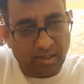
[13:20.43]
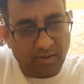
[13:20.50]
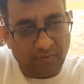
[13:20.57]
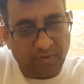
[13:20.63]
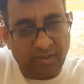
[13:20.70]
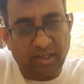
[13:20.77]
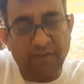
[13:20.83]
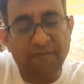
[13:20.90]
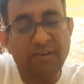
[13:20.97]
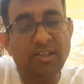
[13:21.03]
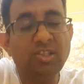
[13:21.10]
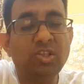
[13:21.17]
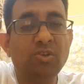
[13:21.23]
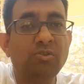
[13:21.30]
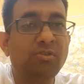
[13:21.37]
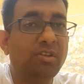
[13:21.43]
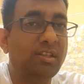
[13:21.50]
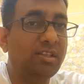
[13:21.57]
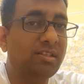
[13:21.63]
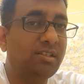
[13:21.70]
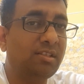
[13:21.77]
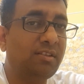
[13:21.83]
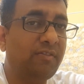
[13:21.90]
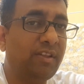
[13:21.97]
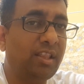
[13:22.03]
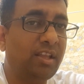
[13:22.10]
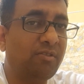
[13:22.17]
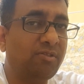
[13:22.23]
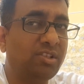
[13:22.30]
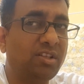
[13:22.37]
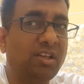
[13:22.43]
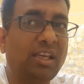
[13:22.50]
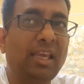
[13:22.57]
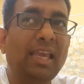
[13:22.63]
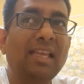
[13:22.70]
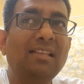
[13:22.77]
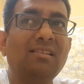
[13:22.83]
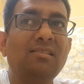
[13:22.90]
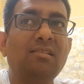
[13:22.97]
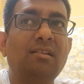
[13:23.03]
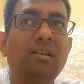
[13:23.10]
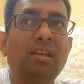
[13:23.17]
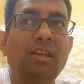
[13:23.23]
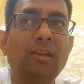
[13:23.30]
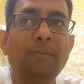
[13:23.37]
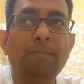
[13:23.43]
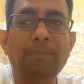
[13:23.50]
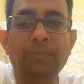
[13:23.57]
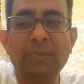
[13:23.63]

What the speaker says: With reference to this, there was a case study